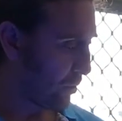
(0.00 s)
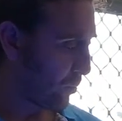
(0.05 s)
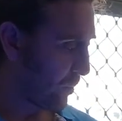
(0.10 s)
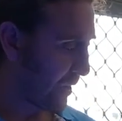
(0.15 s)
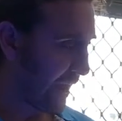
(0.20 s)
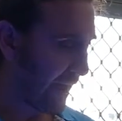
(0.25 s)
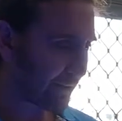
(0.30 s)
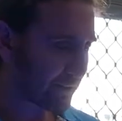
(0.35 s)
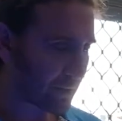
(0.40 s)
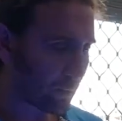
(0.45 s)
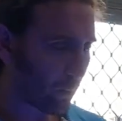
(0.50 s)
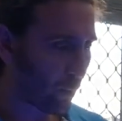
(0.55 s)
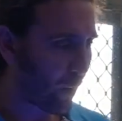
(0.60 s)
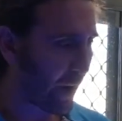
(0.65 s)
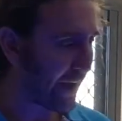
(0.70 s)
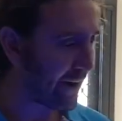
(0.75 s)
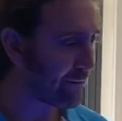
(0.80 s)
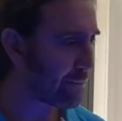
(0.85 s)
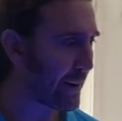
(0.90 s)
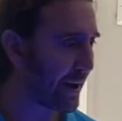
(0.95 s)
We have some
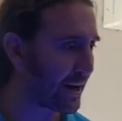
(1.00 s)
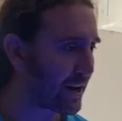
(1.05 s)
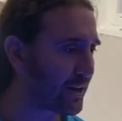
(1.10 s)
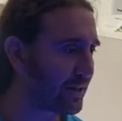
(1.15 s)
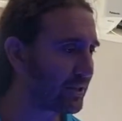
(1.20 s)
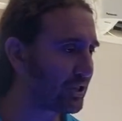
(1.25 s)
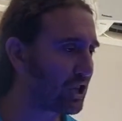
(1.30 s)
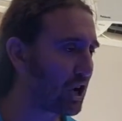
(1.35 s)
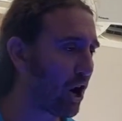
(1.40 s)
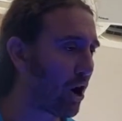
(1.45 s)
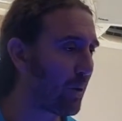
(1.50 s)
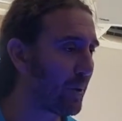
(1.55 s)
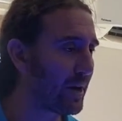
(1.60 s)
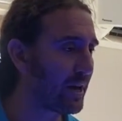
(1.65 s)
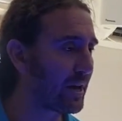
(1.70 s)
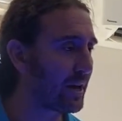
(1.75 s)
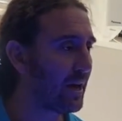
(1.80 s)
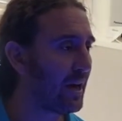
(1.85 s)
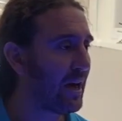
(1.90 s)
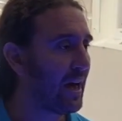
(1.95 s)
wave makers
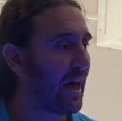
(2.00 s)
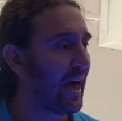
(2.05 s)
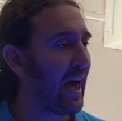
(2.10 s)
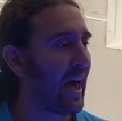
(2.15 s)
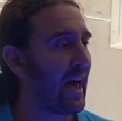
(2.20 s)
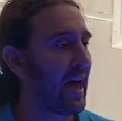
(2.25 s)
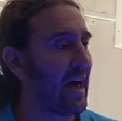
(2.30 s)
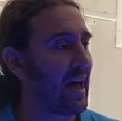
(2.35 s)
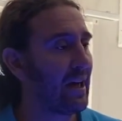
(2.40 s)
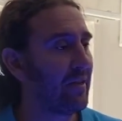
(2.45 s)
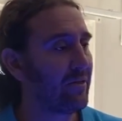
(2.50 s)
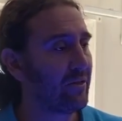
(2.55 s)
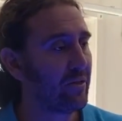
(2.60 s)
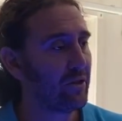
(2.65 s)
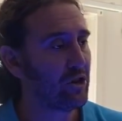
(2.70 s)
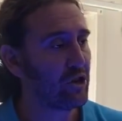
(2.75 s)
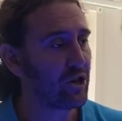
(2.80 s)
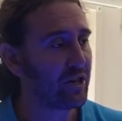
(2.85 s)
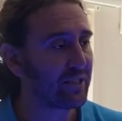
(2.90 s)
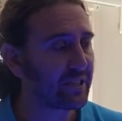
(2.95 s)
going, and
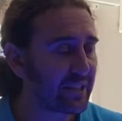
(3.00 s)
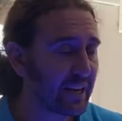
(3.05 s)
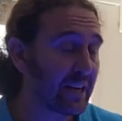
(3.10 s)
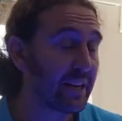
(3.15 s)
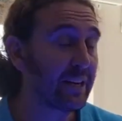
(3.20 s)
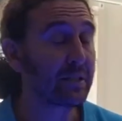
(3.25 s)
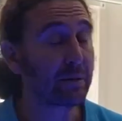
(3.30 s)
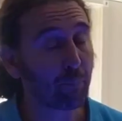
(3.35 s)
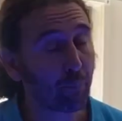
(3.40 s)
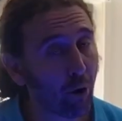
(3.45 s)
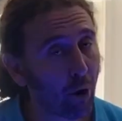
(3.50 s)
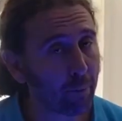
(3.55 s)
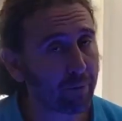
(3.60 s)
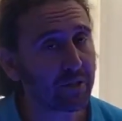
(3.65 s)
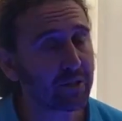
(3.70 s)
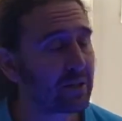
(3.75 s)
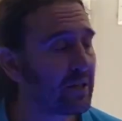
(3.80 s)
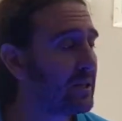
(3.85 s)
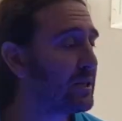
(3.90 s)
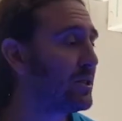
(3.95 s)
you can see there's a proper
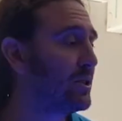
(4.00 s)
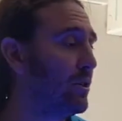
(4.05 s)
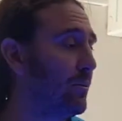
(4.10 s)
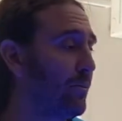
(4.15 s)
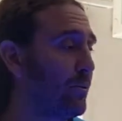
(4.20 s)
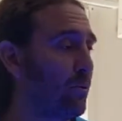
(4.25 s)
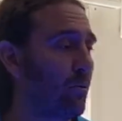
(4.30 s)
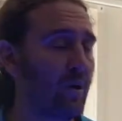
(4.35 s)
system.